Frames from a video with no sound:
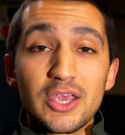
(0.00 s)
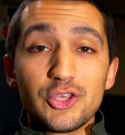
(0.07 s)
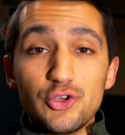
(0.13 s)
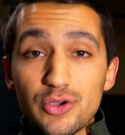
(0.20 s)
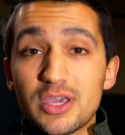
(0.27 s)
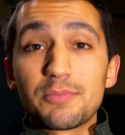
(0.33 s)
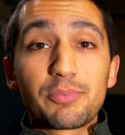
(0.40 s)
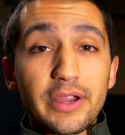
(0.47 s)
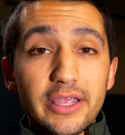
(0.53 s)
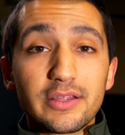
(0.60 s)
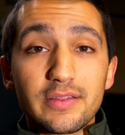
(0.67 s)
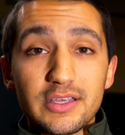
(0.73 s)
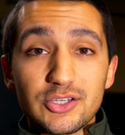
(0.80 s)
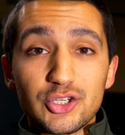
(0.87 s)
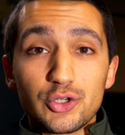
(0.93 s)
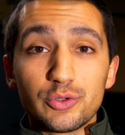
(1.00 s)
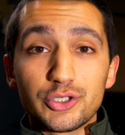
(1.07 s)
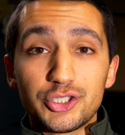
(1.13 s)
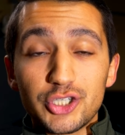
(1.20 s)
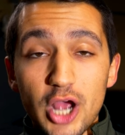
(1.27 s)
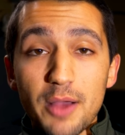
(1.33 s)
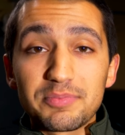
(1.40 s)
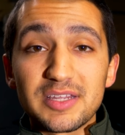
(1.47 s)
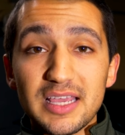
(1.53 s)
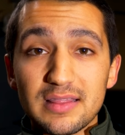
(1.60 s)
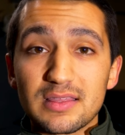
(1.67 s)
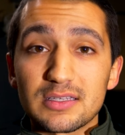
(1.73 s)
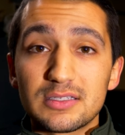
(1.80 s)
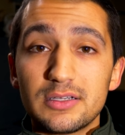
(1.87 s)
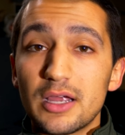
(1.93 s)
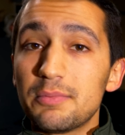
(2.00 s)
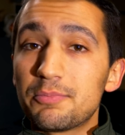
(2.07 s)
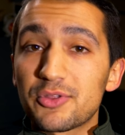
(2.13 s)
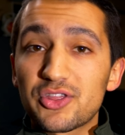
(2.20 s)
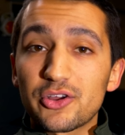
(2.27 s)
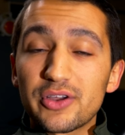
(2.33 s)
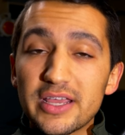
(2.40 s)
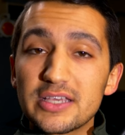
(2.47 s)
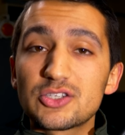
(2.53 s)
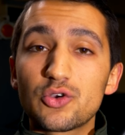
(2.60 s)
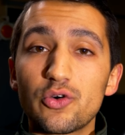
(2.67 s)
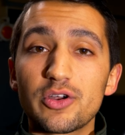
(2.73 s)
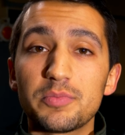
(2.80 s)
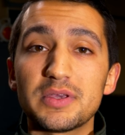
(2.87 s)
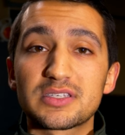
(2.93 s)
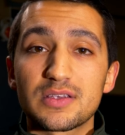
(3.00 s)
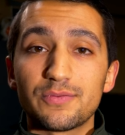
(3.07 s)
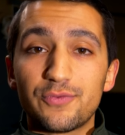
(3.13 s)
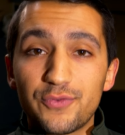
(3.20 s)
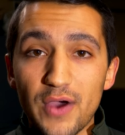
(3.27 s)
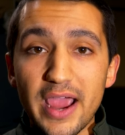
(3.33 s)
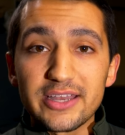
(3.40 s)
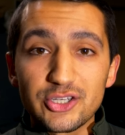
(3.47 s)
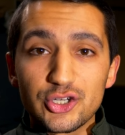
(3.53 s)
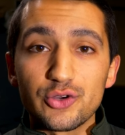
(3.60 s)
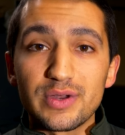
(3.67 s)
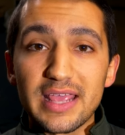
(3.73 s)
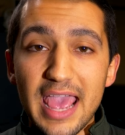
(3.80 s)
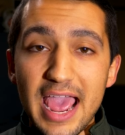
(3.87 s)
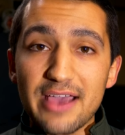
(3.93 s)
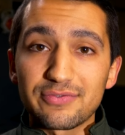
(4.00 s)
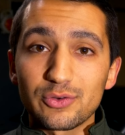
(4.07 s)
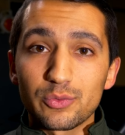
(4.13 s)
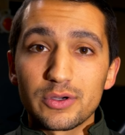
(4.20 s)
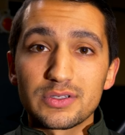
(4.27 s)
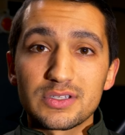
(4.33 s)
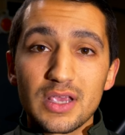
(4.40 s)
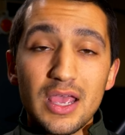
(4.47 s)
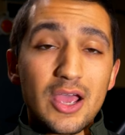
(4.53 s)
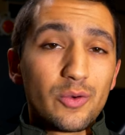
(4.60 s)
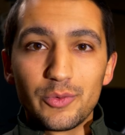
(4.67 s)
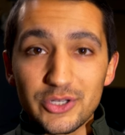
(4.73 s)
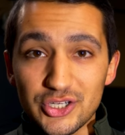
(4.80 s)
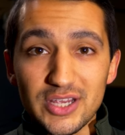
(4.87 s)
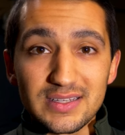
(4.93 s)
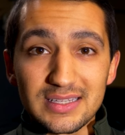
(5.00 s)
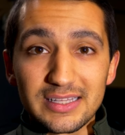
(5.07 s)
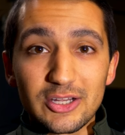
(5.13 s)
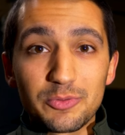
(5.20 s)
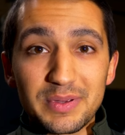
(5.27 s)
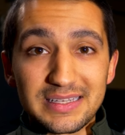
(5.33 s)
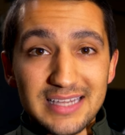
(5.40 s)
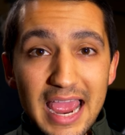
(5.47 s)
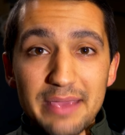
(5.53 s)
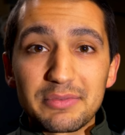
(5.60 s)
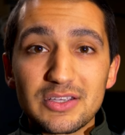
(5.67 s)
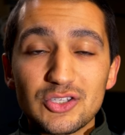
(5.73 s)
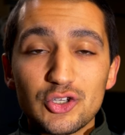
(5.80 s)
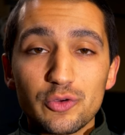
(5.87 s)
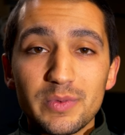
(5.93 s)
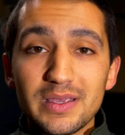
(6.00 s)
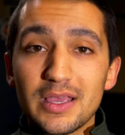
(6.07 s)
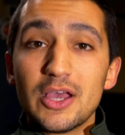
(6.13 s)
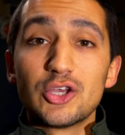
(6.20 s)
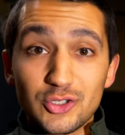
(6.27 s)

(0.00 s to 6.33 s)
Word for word: You can bring this to a shop to get this done, but there is going to be some fine tuning afterwards, which is a little bit time consuming.